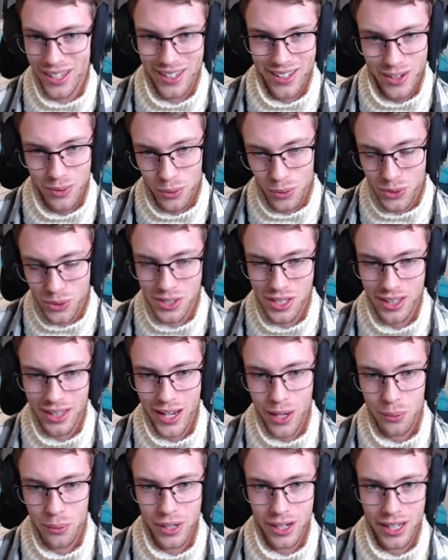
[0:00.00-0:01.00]
and we'll see
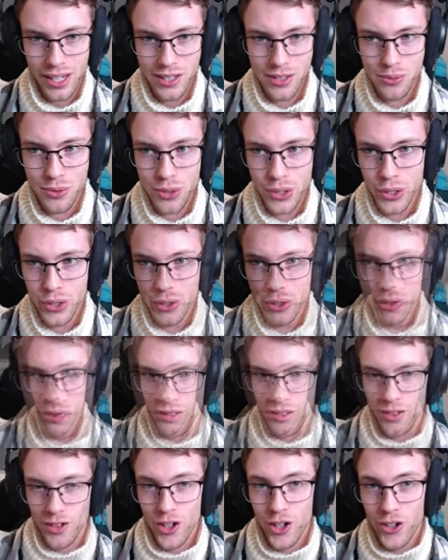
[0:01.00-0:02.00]
that when it gets returned.
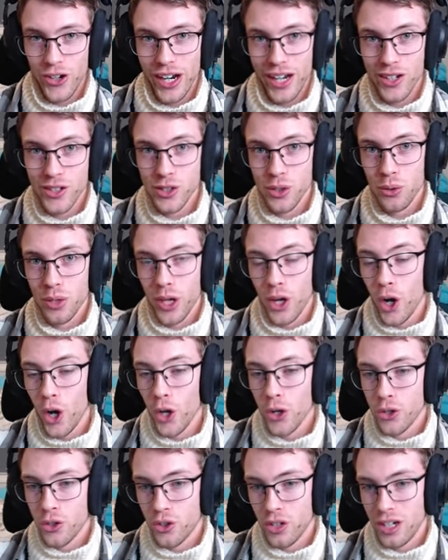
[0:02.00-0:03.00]
All right, so the
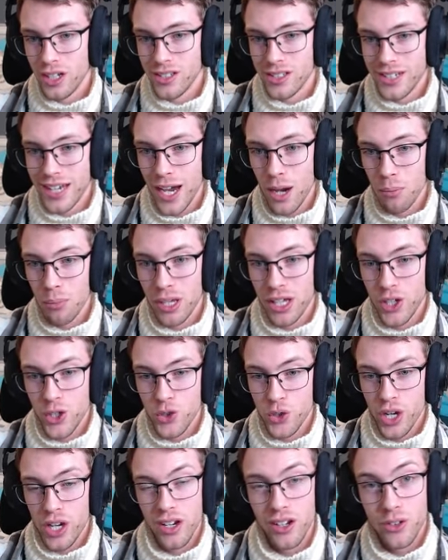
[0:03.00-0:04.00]
Haunter is now being
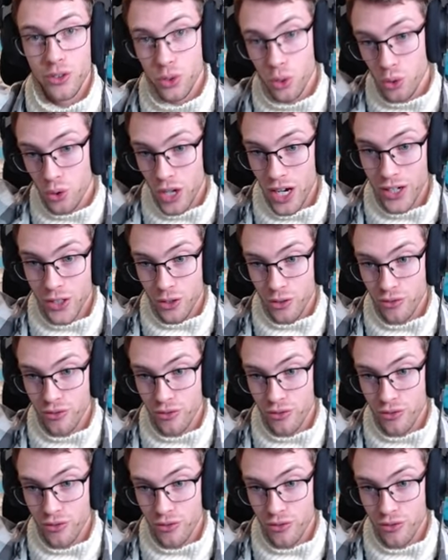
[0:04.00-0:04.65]
traded to Dr.